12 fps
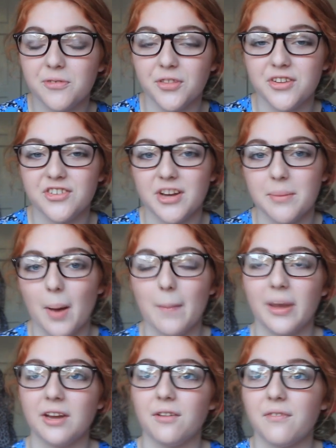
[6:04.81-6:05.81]
for the gym at
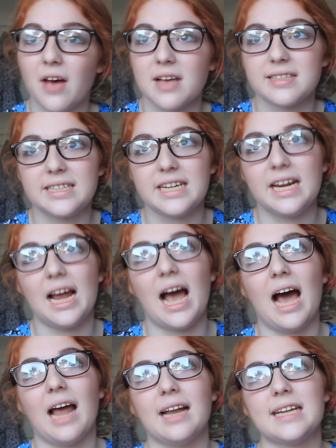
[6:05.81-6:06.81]
my university,
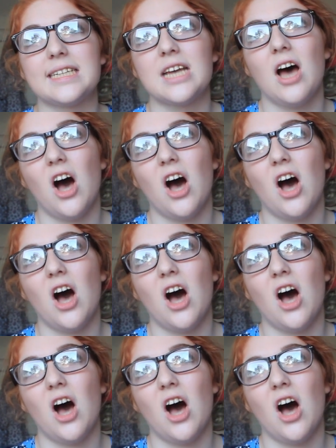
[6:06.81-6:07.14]
and